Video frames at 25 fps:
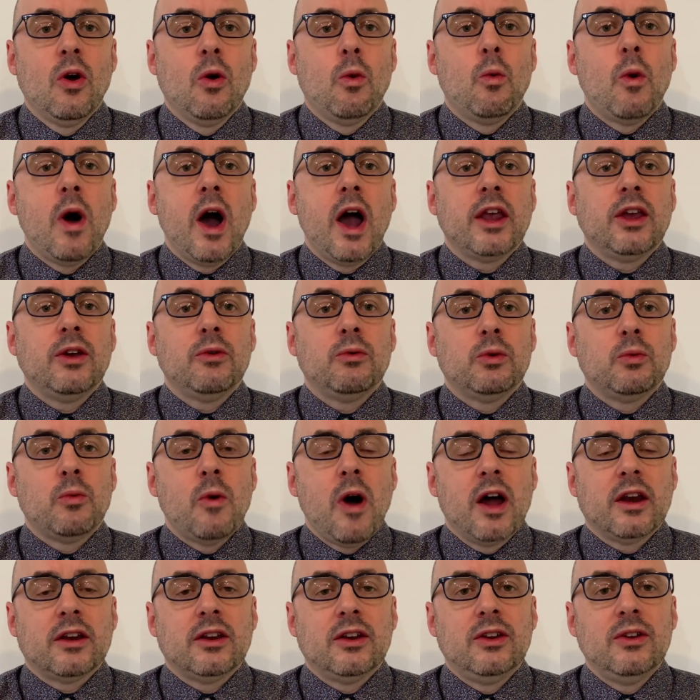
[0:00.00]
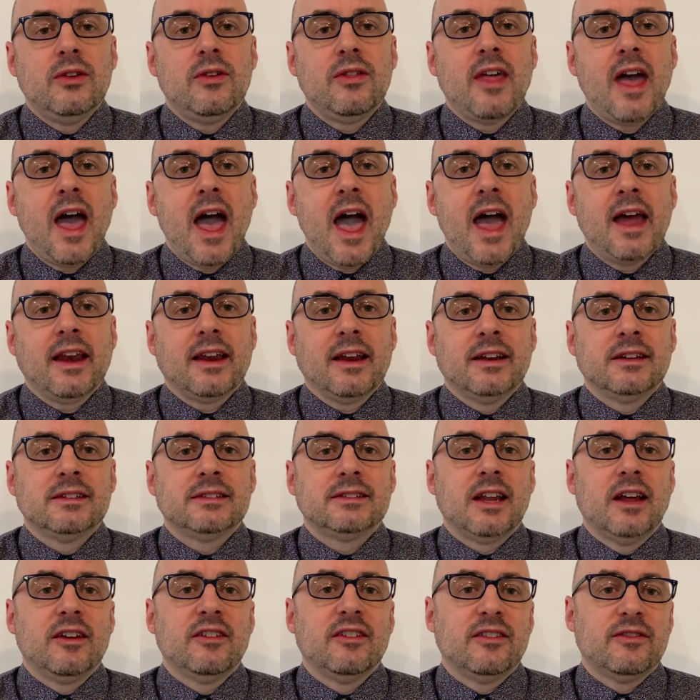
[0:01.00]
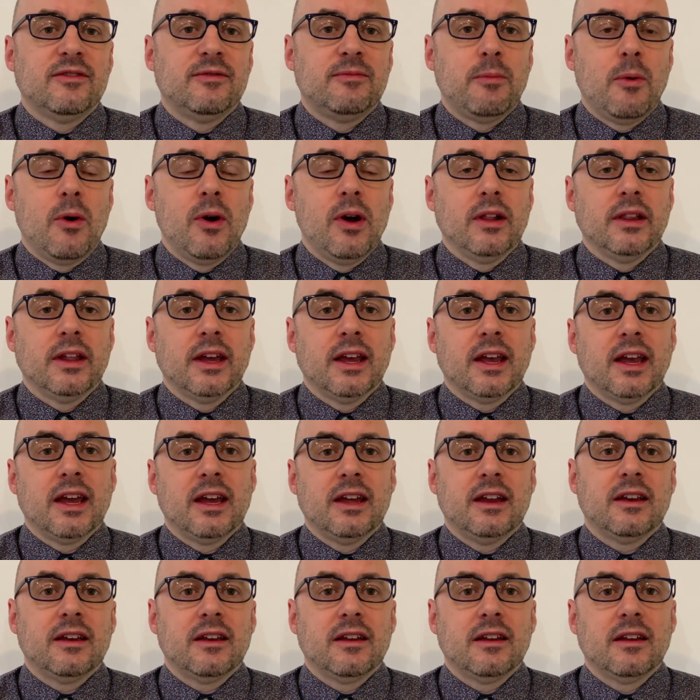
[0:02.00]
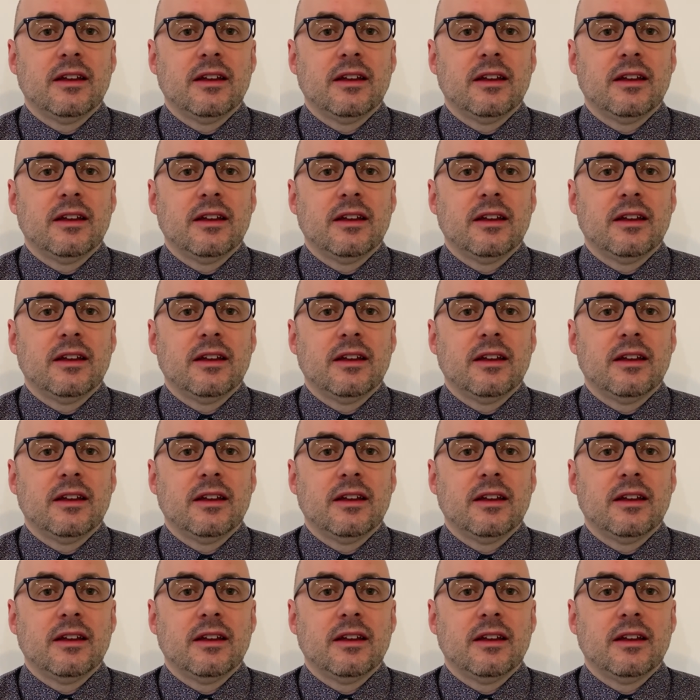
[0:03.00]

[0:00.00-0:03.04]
why you would want to do that instead of boiling it.